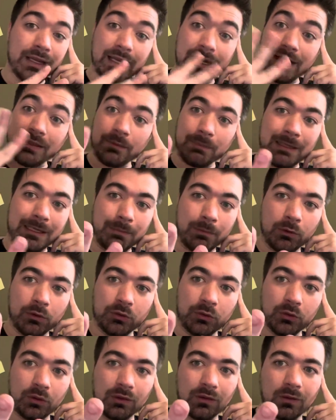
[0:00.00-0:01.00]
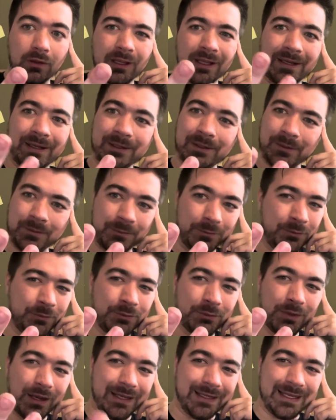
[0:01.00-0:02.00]
and the people who are like,
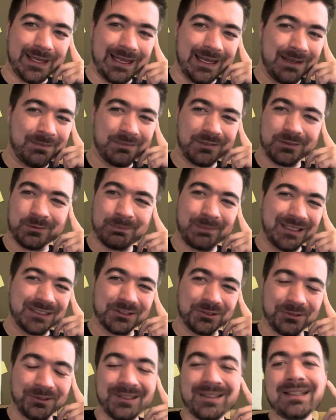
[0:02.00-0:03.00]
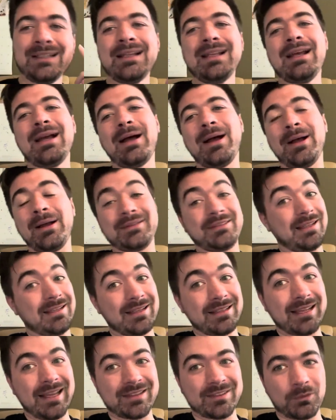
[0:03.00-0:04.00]
ooh, I am special. Take a
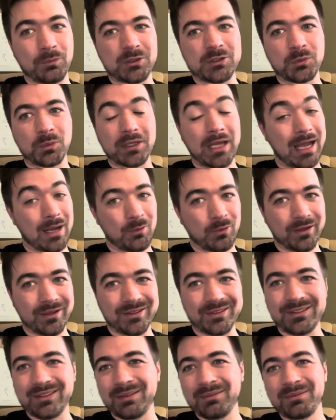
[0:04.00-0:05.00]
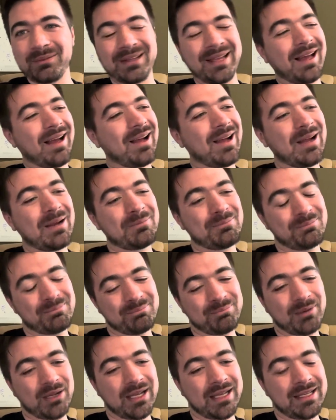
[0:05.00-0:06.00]
guess on which one I was. Um,
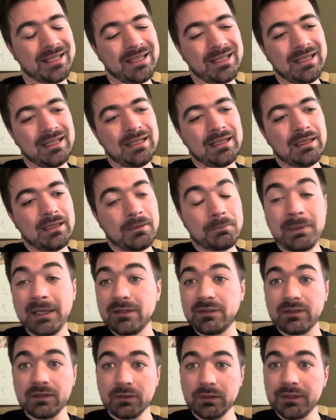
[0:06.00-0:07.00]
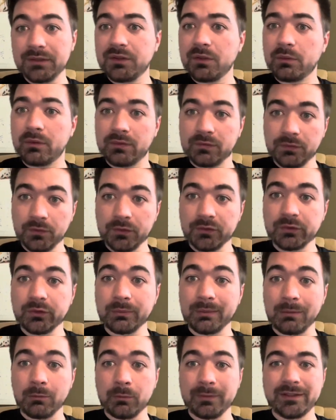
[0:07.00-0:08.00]
but basically, so this first group
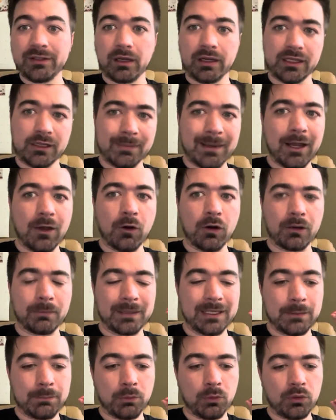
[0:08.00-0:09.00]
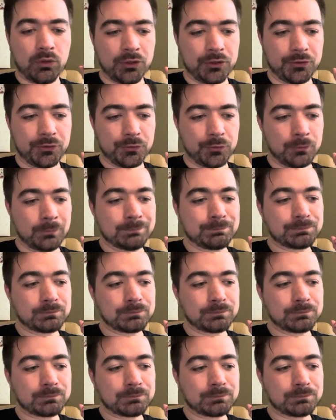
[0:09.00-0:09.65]
I'm gonna be talking about are people who